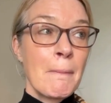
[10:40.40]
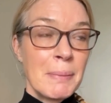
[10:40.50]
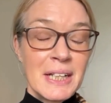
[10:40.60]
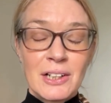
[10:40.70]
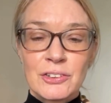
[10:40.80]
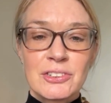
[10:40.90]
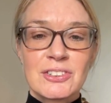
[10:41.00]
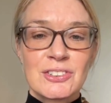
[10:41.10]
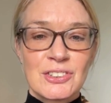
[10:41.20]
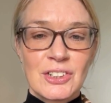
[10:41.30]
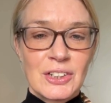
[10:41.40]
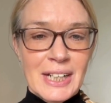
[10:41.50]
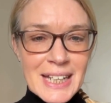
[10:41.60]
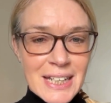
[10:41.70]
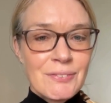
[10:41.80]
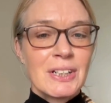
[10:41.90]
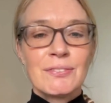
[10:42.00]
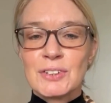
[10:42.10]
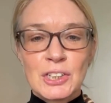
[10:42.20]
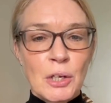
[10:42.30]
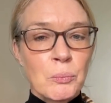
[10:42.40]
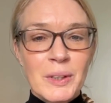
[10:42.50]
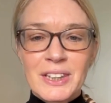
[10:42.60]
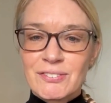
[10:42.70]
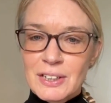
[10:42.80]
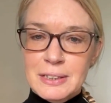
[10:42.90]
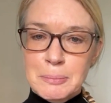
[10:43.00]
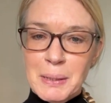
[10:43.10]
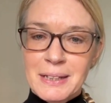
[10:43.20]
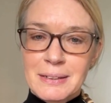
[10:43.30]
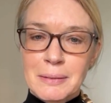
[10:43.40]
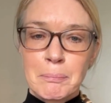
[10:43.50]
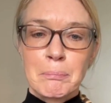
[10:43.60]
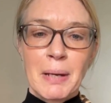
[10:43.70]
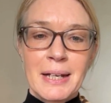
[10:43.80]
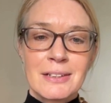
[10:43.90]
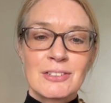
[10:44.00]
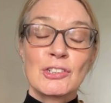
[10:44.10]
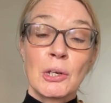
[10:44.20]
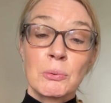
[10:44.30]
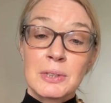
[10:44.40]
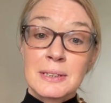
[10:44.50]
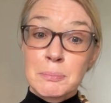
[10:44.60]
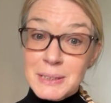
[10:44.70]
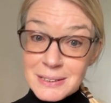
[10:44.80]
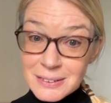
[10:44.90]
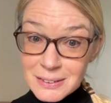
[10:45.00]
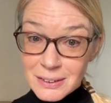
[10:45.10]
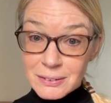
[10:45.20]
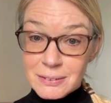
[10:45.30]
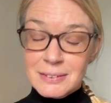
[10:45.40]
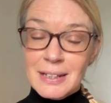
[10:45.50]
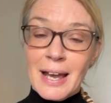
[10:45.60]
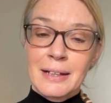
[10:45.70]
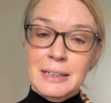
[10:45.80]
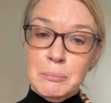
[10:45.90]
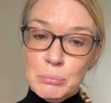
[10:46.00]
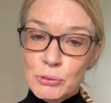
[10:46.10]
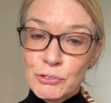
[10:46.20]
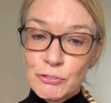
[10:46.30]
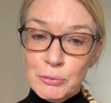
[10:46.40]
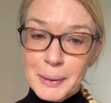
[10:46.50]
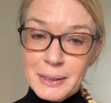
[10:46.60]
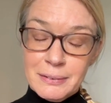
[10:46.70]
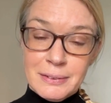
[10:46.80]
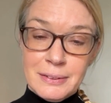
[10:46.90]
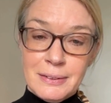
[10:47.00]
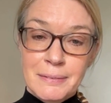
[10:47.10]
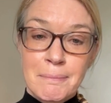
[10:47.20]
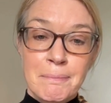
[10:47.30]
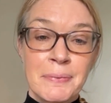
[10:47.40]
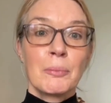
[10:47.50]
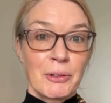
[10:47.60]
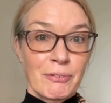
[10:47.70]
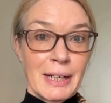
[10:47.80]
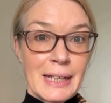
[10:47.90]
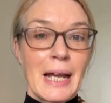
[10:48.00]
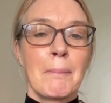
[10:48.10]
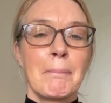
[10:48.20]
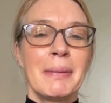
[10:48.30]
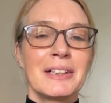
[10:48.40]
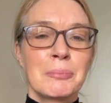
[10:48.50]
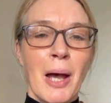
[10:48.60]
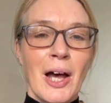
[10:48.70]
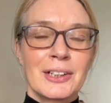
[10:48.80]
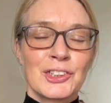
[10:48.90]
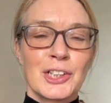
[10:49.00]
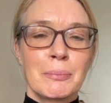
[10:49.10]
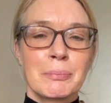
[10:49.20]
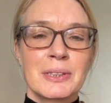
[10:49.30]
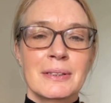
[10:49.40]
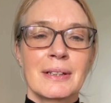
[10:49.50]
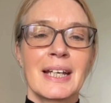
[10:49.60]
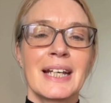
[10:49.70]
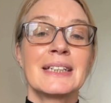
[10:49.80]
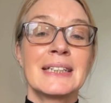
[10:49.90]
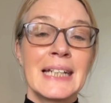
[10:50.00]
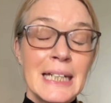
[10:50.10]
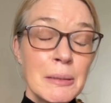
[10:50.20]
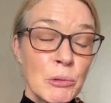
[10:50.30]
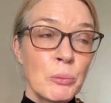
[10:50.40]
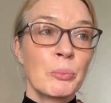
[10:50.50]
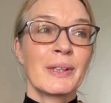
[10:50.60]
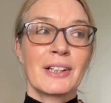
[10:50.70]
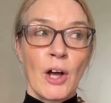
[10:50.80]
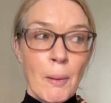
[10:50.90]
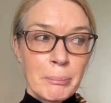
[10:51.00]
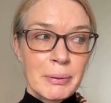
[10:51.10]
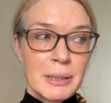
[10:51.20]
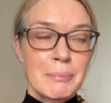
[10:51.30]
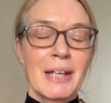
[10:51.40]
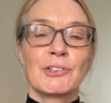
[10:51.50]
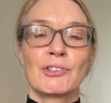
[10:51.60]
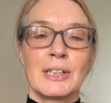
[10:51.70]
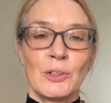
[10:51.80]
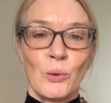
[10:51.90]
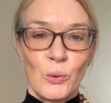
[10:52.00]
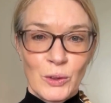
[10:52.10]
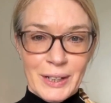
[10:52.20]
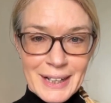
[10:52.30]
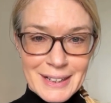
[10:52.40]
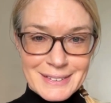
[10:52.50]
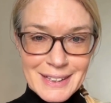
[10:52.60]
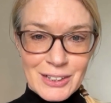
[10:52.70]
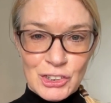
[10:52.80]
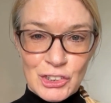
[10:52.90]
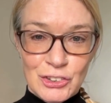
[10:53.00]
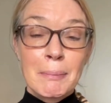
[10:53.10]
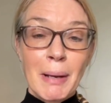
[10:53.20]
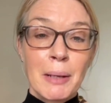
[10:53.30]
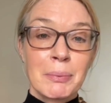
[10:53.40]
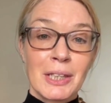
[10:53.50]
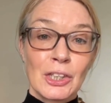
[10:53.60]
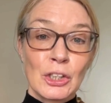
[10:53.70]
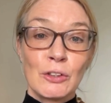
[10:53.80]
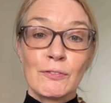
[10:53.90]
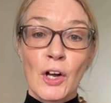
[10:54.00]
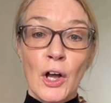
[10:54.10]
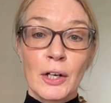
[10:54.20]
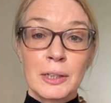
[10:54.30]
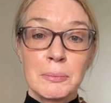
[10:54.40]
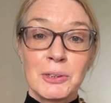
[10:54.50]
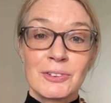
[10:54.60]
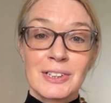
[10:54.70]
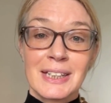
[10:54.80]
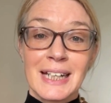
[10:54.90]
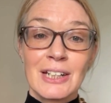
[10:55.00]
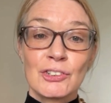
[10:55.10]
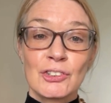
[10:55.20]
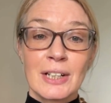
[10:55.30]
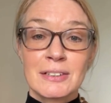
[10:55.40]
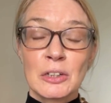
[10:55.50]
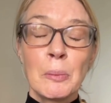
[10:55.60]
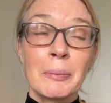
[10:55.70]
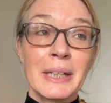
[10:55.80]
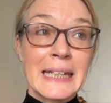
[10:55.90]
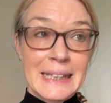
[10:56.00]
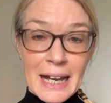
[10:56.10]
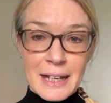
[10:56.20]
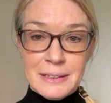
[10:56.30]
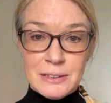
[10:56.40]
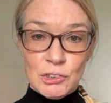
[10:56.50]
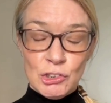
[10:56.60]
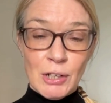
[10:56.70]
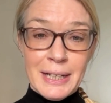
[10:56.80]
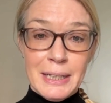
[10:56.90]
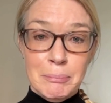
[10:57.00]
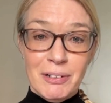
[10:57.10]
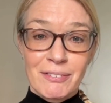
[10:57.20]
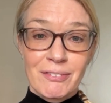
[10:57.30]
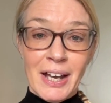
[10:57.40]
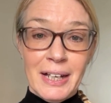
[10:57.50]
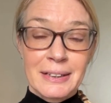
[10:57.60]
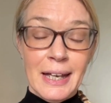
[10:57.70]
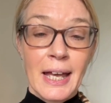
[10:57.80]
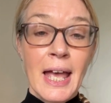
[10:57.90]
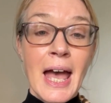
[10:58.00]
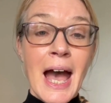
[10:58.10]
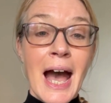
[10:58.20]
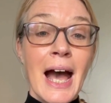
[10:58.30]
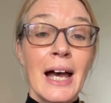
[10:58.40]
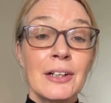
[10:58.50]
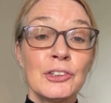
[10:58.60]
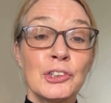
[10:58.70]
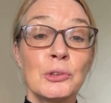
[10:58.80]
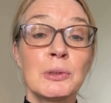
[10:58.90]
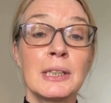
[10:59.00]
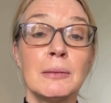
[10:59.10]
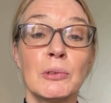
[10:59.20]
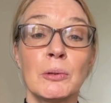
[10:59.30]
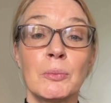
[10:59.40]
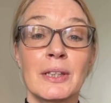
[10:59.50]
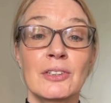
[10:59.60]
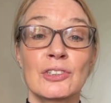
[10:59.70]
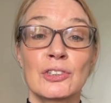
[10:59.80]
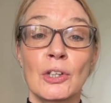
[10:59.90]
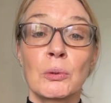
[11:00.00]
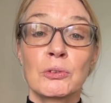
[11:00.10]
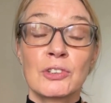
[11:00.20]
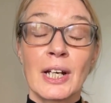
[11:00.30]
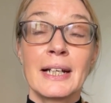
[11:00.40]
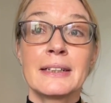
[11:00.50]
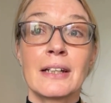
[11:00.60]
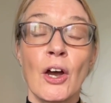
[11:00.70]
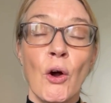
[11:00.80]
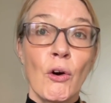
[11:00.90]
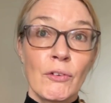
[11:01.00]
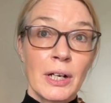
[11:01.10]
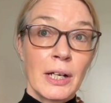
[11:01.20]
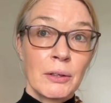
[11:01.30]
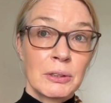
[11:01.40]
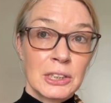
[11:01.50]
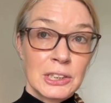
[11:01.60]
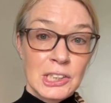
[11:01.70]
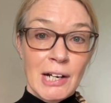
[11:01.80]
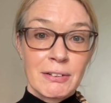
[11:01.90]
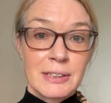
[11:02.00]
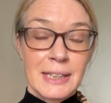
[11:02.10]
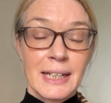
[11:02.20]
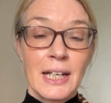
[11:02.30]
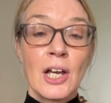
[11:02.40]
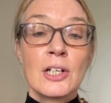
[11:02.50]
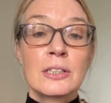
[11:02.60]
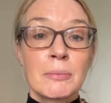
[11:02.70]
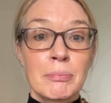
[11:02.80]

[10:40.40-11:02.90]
Be consistent, even if you don't win the first bid. Buyers notice persistence and improvements. Number 3, build partnerships. Team up with complementary organisations. It might be that you've got a community interest company that is a training provider, and you team up with a sole trader or a local charity to